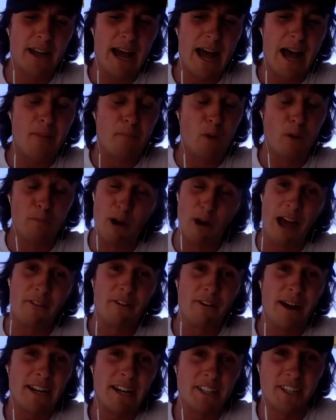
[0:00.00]
My
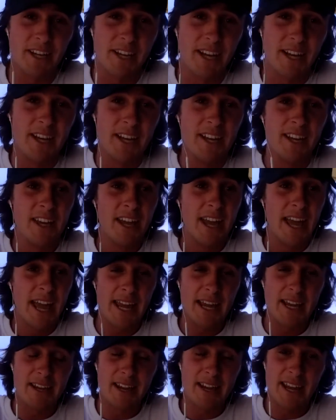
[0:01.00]
brother actually,
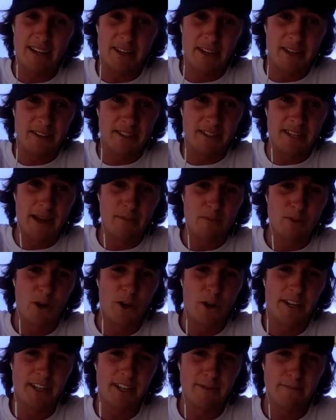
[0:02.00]
he did the same
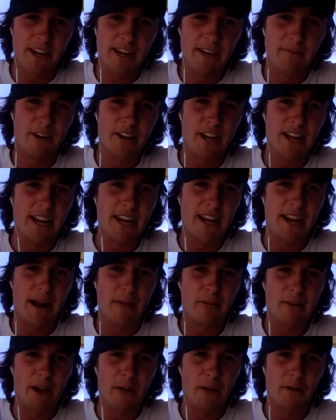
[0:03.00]
journey as me, but he ended
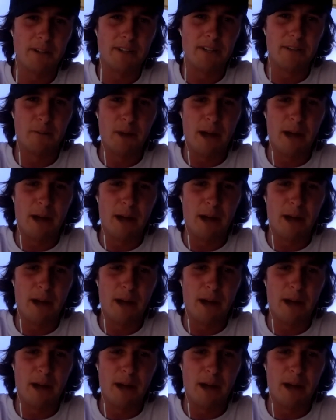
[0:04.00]
up going to